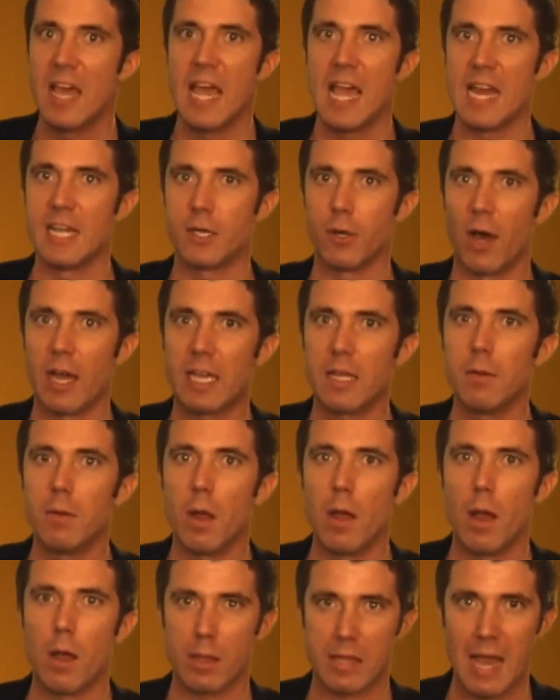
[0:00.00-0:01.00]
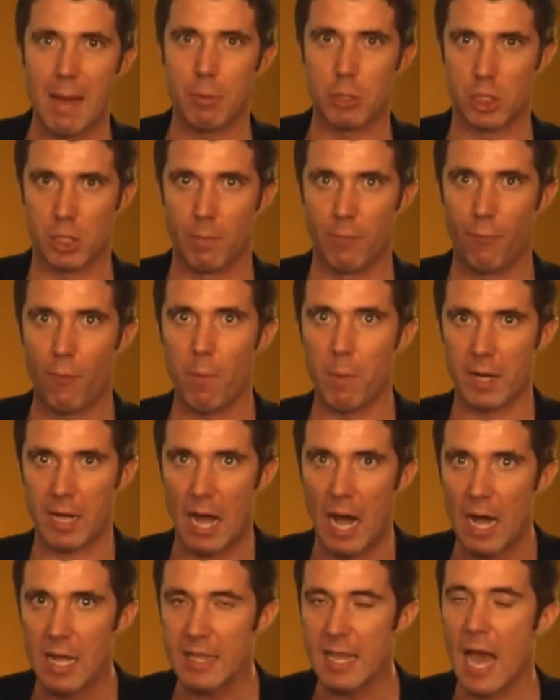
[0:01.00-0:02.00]
until I can establish some form of
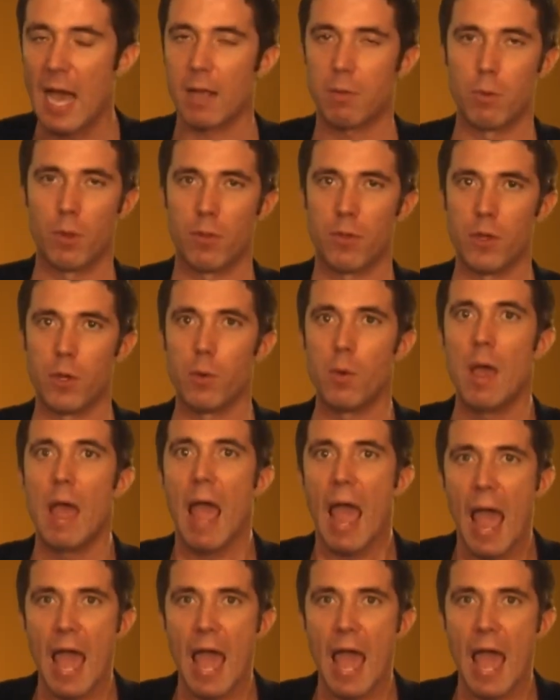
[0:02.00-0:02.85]
contact with you,